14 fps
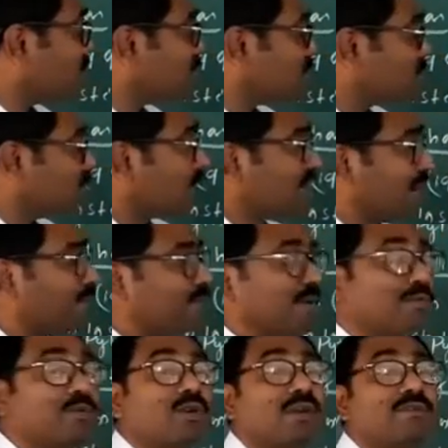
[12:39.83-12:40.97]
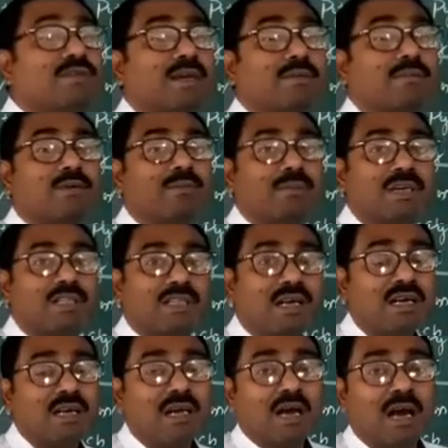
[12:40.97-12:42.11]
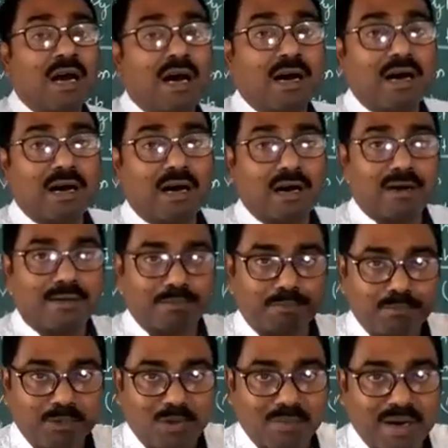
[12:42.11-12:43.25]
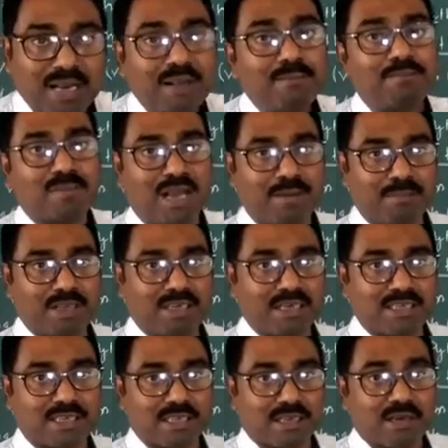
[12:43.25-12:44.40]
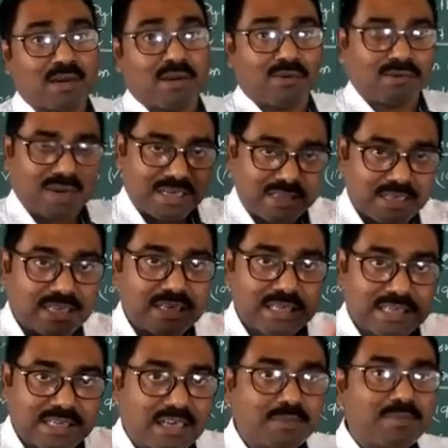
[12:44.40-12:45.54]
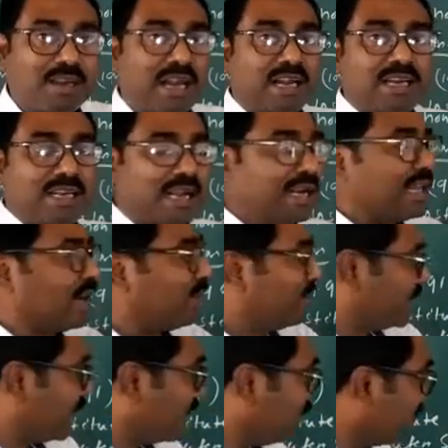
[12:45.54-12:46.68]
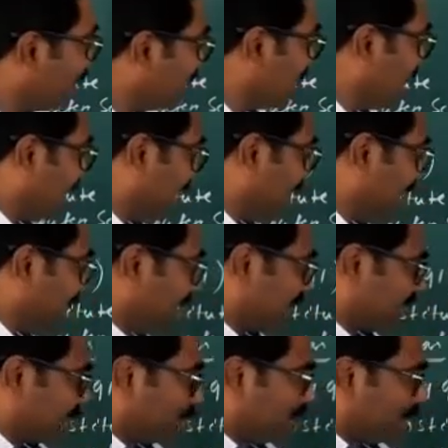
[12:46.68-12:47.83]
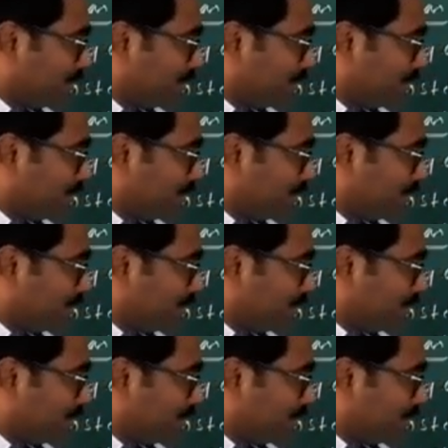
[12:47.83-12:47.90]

so capable of developing the mobile application. What is the reason behind that, I will tell you later.